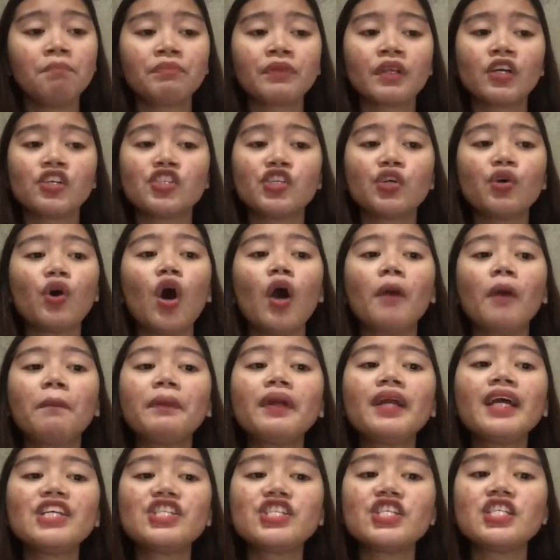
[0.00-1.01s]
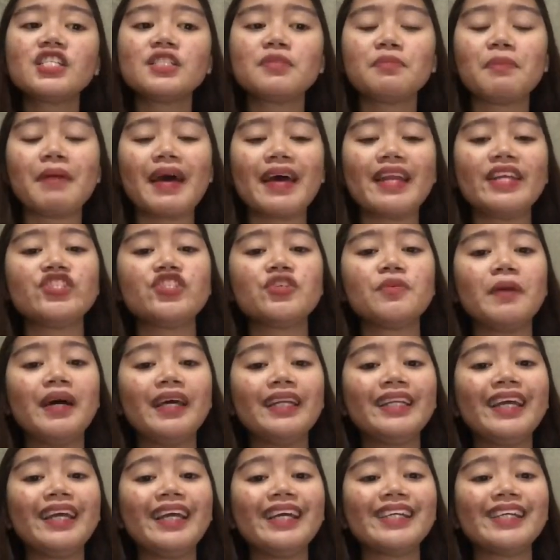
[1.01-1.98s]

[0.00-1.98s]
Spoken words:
So operations management